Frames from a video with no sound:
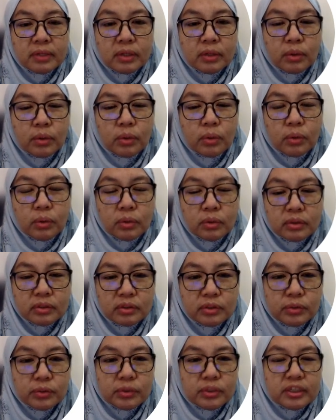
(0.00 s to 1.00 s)
old
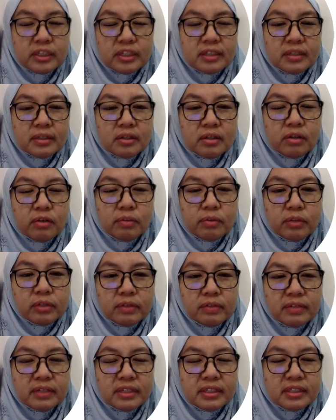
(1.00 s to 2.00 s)
theory of
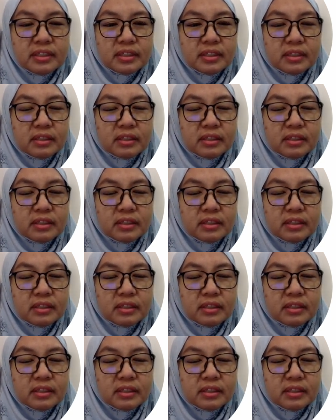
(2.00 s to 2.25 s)
motivation.